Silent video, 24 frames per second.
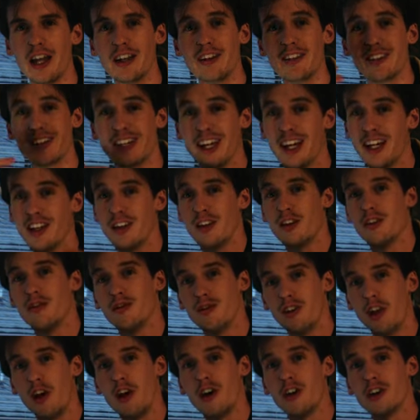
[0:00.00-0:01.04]
and get the
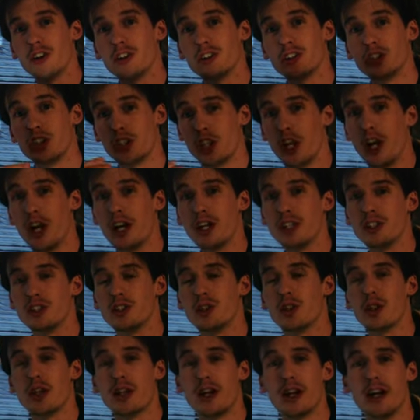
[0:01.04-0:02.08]
vlog shot
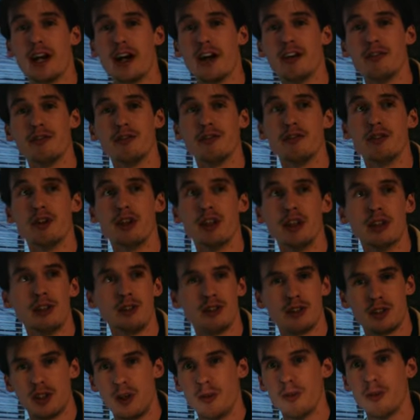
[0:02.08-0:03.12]
so that I have
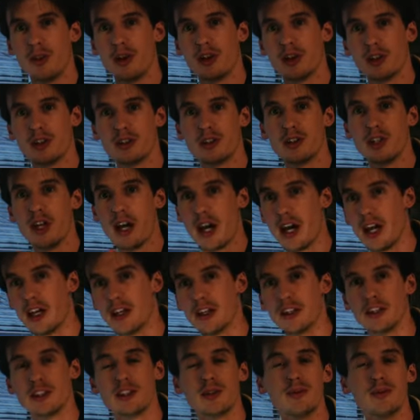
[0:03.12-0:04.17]
something to edit,